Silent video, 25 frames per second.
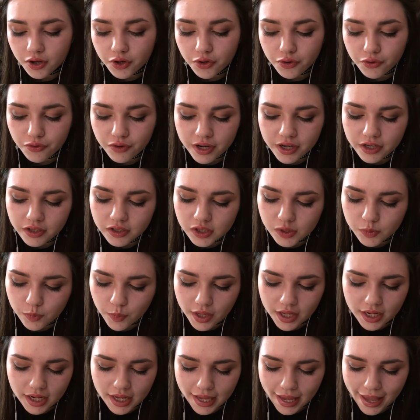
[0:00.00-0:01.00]
The
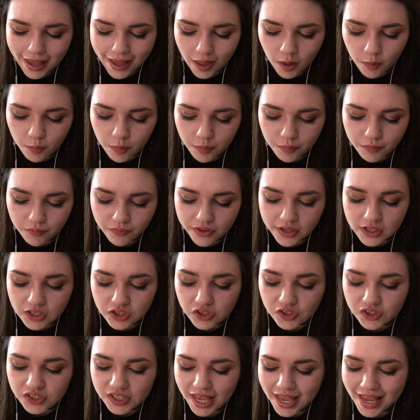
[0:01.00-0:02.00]
career-spanning album
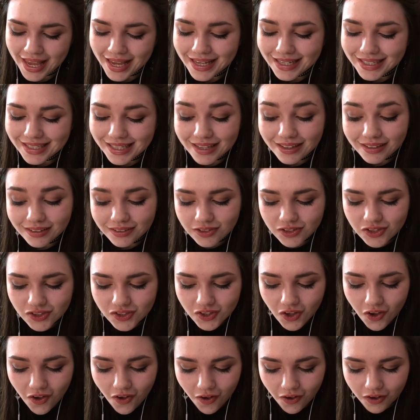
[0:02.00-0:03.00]
features
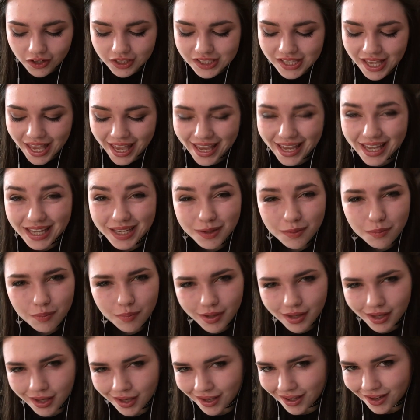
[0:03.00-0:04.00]
18 songs
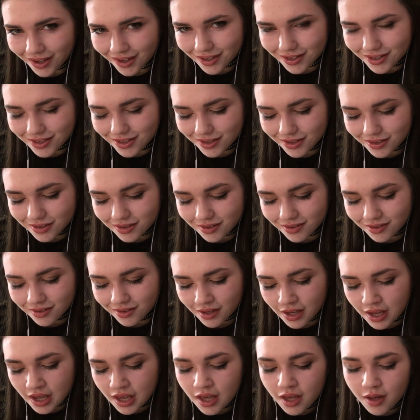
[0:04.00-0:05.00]
hand-picked
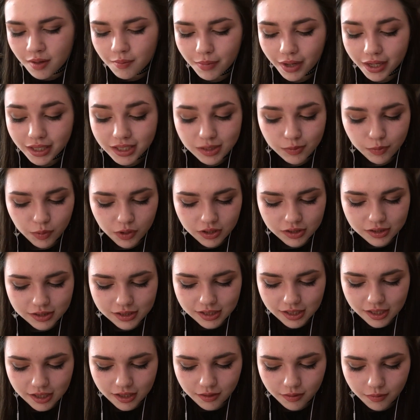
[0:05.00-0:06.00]
by
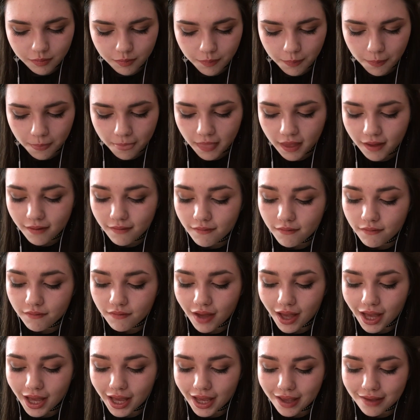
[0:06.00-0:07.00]
Springsteen,
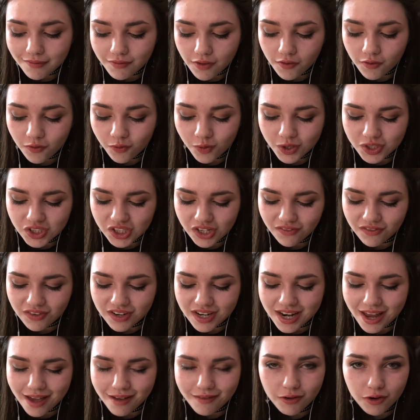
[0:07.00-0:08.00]
5 of which
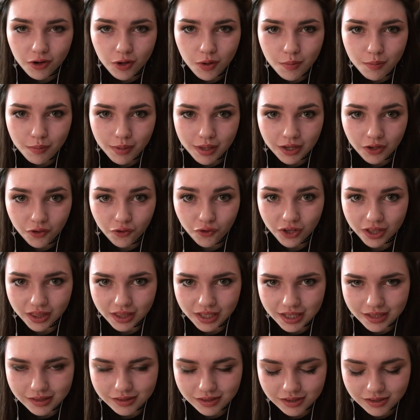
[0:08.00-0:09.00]
have never been
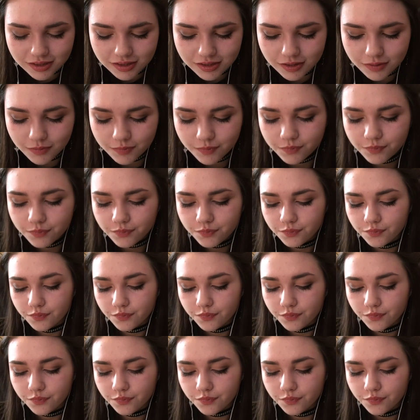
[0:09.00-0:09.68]
released.